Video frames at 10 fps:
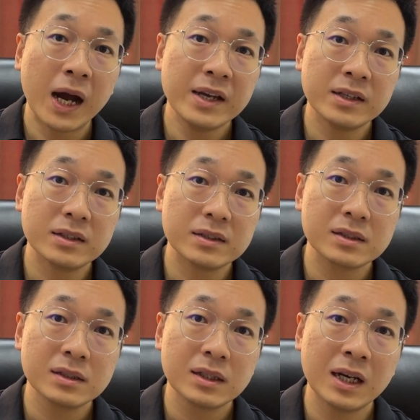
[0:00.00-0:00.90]

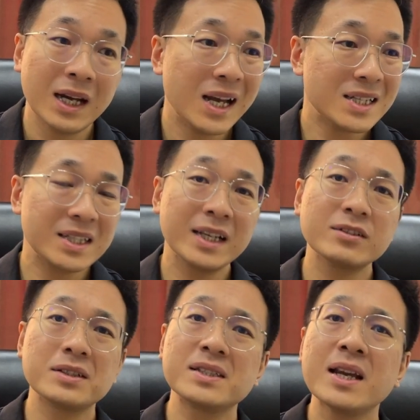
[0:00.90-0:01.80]
buyers are asking
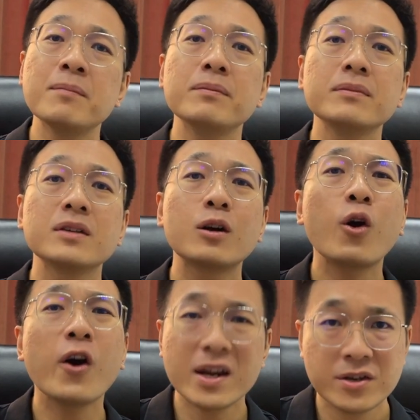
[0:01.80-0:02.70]
the same
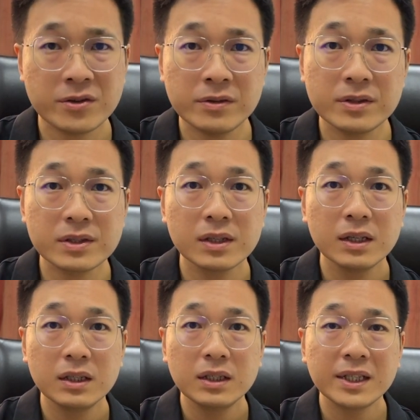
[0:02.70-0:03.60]
questions.
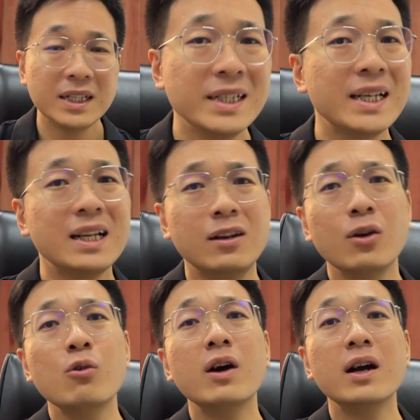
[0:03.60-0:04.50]
Can I get a
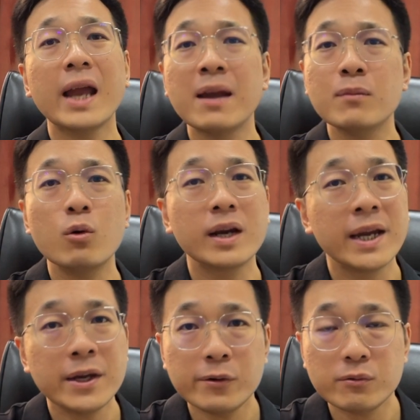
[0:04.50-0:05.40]
lower
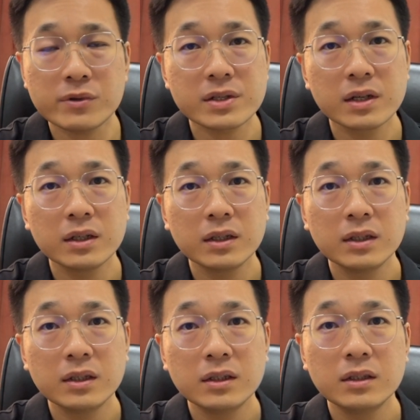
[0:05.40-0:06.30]
MOQs?
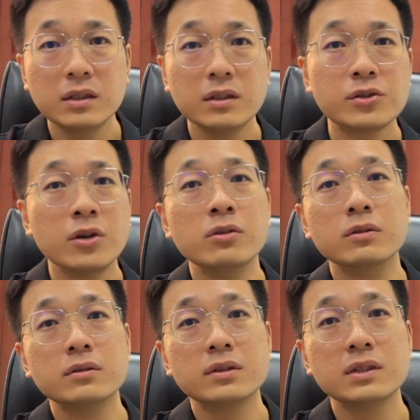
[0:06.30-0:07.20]

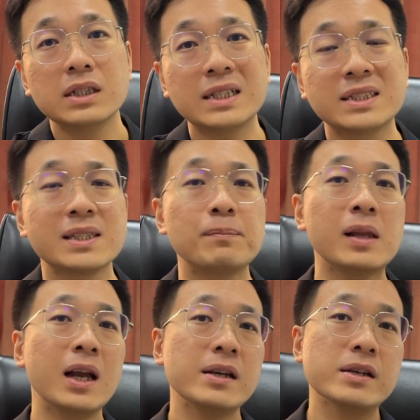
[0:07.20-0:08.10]
So as a
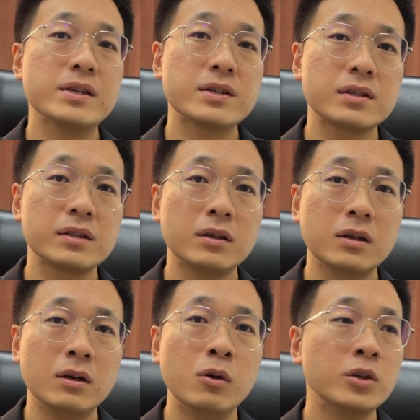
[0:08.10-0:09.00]
suppliers
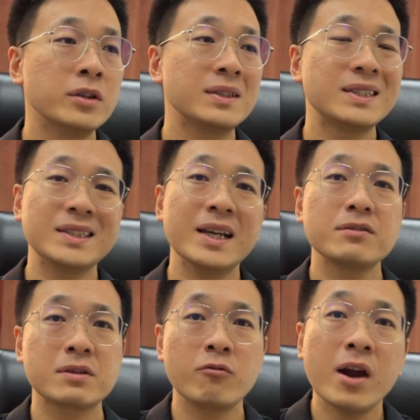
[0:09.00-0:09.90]
or the
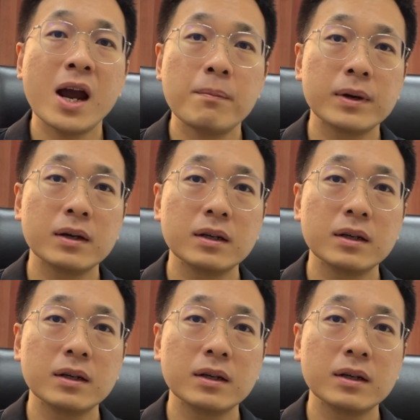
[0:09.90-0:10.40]
sales rep,